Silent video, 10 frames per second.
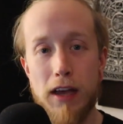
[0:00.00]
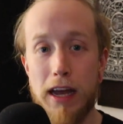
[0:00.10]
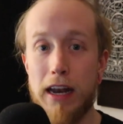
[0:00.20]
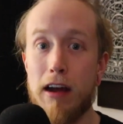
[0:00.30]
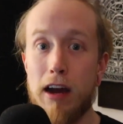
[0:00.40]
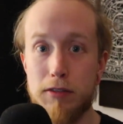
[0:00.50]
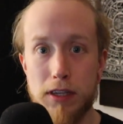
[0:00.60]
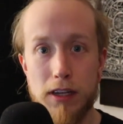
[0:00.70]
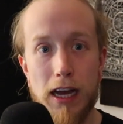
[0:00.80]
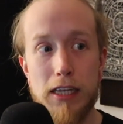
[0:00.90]
and
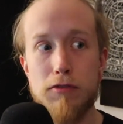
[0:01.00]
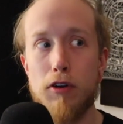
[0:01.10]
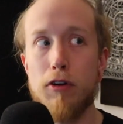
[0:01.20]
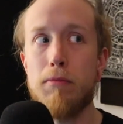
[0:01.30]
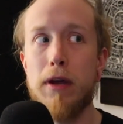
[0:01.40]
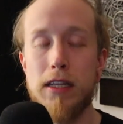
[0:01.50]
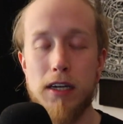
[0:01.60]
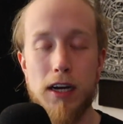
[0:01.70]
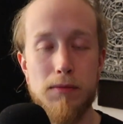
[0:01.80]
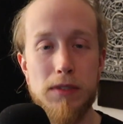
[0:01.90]
how, as you've heard many
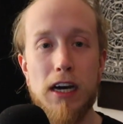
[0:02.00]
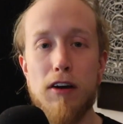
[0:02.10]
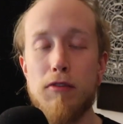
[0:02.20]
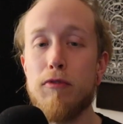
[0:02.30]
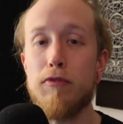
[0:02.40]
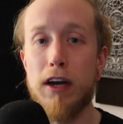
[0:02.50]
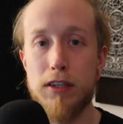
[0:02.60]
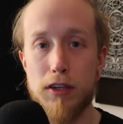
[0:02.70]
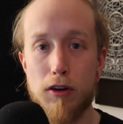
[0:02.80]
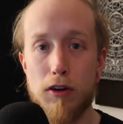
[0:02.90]
times now,
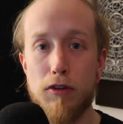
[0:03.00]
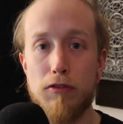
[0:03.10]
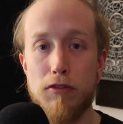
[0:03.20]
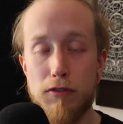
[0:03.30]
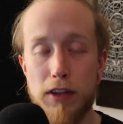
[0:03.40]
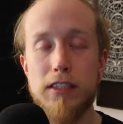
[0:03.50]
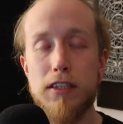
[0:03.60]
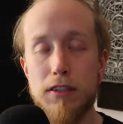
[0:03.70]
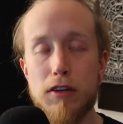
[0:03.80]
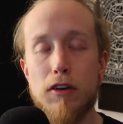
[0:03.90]
flatten the curve,
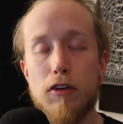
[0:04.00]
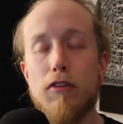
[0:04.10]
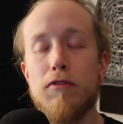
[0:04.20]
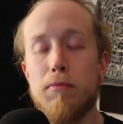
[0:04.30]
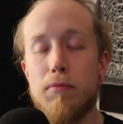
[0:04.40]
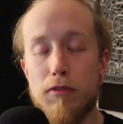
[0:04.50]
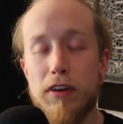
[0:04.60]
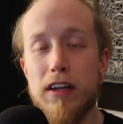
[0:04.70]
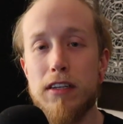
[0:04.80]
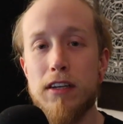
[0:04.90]
flatten the curve and
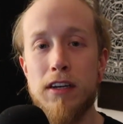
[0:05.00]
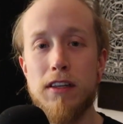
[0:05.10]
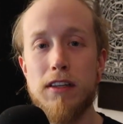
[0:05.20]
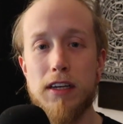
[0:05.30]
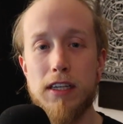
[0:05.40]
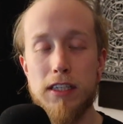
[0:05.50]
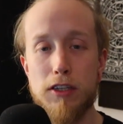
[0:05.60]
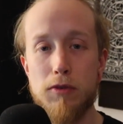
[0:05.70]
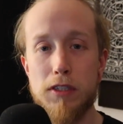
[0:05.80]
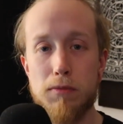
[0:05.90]
prevent the
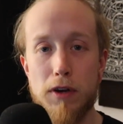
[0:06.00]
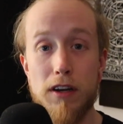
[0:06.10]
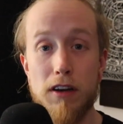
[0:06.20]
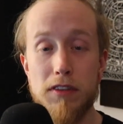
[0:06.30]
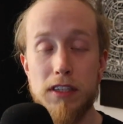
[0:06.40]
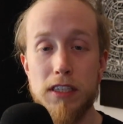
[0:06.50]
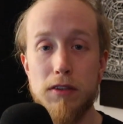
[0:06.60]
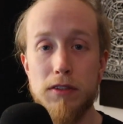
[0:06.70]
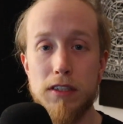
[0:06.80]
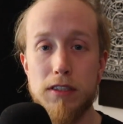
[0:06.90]
continuous spread of this
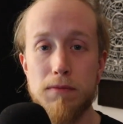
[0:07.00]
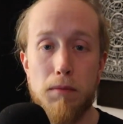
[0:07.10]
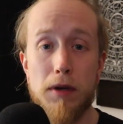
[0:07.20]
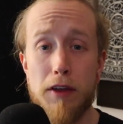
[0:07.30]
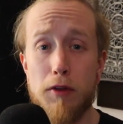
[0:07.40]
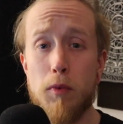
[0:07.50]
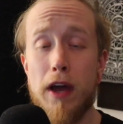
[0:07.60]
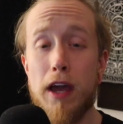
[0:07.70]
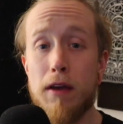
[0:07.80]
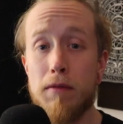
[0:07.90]
illness. But either
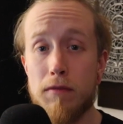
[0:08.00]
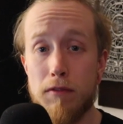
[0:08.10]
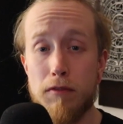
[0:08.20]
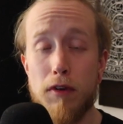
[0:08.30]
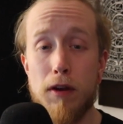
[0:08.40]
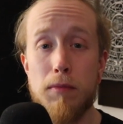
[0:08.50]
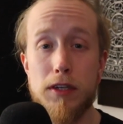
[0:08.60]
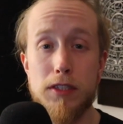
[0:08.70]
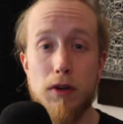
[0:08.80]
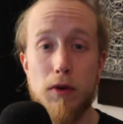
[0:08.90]
way, very
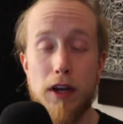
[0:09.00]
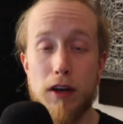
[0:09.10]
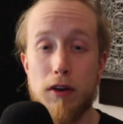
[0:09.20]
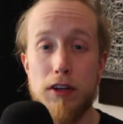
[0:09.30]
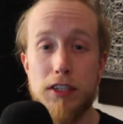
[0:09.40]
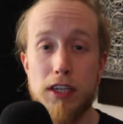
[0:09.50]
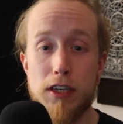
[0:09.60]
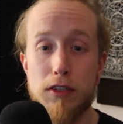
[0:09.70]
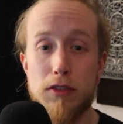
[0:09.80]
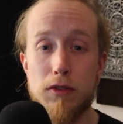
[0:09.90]
much so
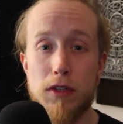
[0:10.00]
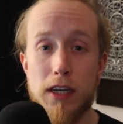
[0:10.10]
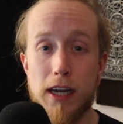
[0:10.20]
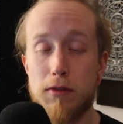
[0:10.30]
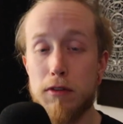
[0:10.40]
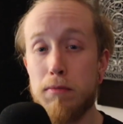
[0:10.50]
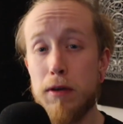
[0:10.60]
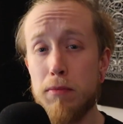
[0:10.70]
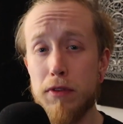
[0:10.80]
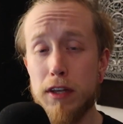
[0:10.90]
encouraging to connect with the
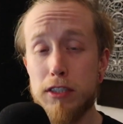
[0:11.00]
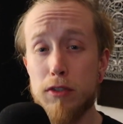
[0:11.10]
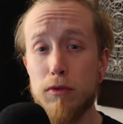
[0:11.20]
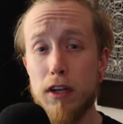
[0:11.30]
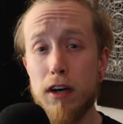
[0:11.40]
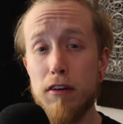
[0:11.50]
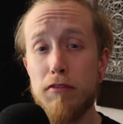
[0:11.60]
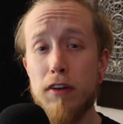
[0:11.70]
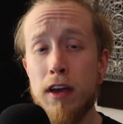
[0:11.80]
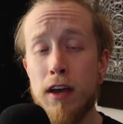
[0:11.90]
people that you
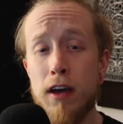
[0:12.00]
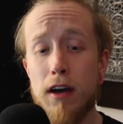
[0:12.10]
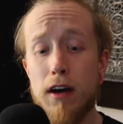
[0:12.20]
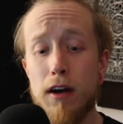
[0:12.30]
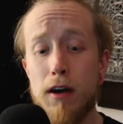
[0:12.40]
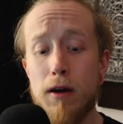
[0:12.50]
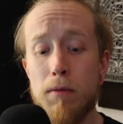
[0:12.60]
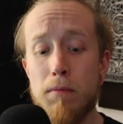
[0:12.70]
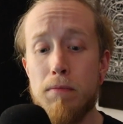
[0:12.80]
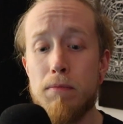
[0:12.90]
love.
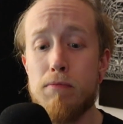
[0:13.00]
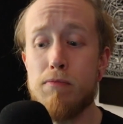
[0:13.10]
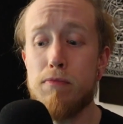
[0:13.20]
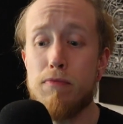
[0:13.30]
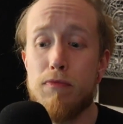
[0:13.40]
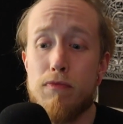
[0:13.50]
Um,